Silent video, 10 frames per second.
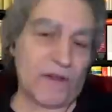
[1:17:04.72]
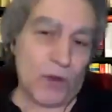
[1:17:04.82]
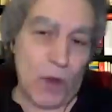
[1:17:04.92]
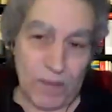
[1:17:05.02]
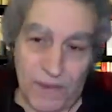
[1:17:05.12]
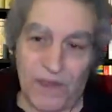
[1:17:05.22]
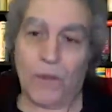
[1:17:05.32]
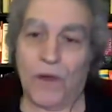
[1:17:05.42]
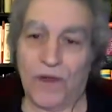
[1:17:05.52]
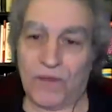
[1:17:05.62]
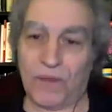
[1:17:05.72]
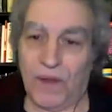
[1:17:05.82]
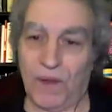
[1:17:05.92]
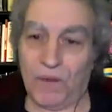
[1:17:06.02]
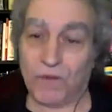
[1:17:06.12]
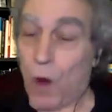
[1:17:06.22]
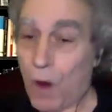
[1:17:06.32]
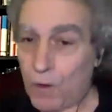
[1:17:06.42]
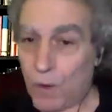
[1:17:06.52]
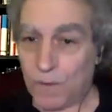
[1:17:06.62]
the corporate media was
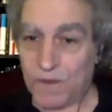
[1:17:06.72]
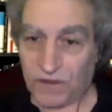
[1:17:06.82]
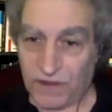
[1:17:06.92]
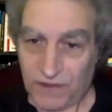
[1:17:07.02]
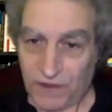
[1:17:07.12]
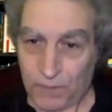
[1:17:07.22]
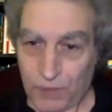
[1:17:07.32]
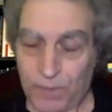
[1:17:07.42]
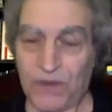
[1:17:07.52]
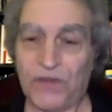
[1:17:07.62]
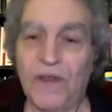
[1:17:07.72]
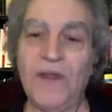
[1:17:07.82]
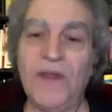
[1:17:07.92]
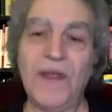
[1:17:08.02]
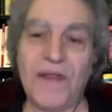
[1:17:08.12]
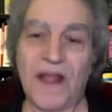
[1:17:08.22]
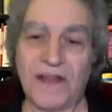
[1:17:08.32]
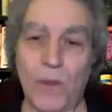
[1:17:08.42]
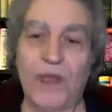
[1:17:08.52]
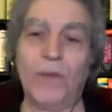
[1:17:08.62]
wrong or misleading on purpose, that
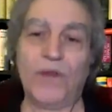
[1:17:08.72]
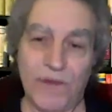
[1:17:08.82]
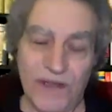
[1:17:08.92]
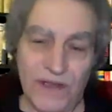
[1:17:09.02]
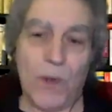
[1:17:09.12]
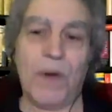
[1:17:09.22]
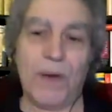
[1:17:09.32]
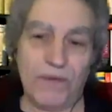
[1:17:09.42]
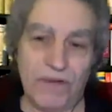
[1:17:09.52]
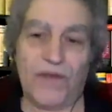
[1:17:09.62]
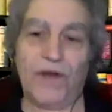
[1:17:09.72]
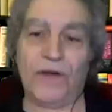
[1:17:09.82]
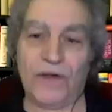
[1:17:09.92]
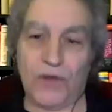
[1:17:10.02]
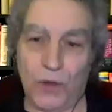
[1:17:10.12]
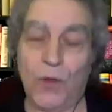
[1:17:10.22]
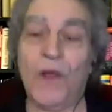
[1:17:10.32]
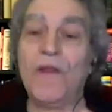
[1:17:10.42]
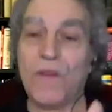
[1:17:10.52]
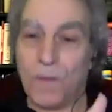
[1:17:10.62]
he was really Obama referring to
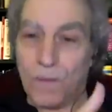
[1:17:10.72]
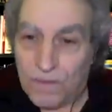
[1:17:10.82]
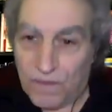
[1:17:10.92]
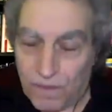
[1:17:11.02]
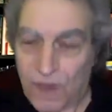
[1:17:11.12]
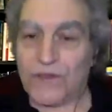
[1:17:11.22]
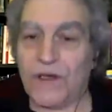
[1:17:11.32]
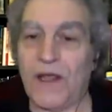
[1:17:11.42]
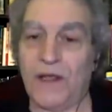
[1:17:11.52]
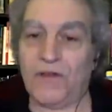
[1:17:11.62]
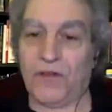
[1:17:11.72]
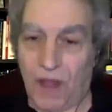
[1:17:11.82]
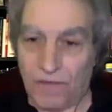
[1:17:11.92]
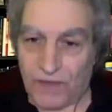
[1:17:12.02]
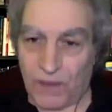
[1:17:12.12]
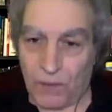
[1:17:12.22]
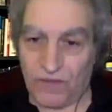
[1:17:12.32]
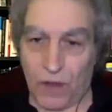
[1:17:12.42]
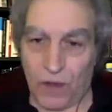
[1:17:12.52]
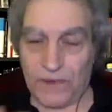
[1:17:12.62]
the Russiagate stuff that
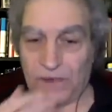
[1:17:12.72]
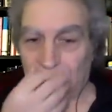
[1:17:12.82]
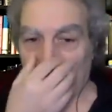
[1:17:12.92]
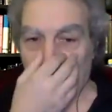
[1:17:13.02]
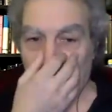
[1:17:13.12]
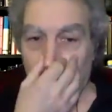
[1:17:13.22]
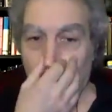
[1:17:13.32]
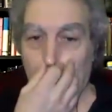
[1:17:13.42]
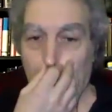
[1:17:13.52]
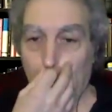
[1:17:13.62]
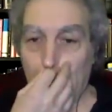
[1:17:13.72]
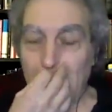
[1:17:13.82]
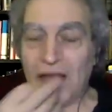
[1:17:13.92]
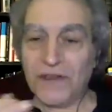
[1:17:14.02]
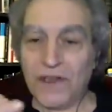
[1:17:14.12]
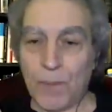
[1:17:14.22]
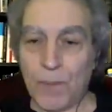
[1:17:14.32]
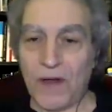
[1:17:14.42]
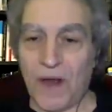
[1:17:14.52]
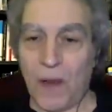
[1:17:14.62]
we've all been discussing right now. And the other
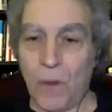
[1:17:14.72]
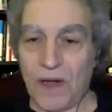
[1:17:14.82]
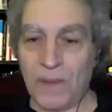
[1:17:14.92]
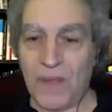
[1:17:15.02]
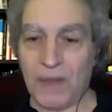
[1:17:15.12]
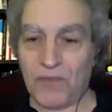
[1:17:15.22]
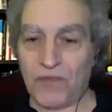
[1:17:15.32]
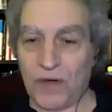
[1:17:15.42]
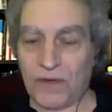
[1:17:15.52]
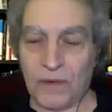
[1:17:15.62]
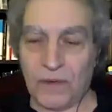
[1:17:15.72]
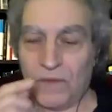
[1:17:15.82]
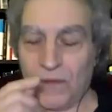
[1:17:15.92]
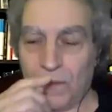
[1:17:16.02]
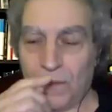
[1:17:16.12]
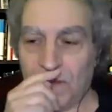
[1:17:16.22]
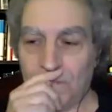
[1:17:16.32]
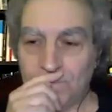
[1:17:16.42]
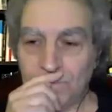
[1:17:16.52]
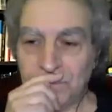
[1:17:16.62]
point I want to make before I turn over to
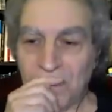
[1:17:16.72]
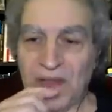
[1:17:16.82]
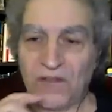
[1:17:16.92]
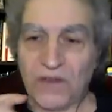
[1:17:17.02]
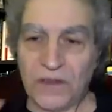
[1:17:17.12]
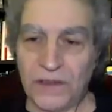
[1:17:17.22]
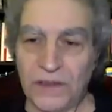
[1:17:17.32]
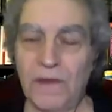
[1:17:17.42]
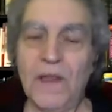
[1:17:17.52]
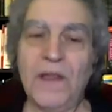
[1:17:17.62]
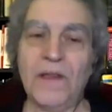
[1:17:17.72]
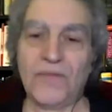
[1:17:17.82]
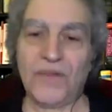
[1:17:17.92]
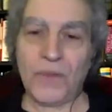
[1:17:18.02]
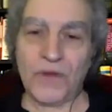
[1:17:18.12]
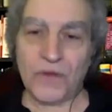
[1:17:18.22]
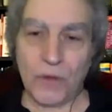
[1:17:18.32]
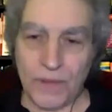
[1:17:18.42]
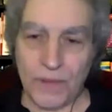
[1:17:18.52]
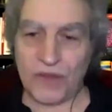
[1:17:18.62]
Bill, it's clear that from
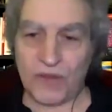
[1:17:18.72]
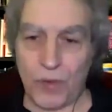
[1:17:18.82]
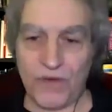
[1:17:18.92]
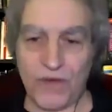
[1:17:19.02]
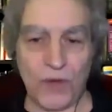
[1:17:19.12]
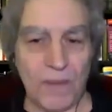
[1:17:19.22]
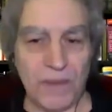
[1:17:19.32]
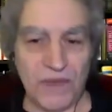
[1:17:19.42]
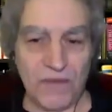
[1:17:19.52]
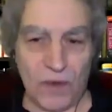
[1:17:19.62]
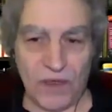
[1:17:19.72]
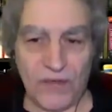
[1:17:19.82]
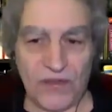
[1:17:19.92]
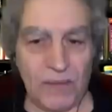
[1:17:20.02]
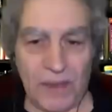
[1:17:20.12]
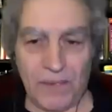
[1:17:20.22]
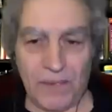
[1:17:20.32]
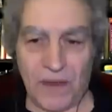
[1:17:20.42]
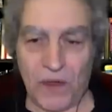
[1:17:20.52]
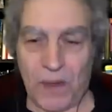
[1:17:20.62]
Consortium News' point of view, and I believe all of us here,
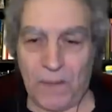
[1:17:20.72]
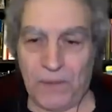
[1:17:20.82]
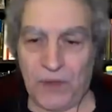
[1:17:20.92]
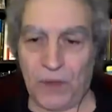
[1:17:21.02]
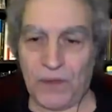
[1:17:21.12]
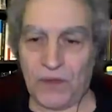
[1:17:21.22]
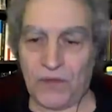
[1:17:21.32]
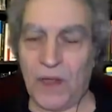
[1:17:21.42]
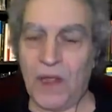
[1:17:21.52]
maybe, I don't know about Bill, because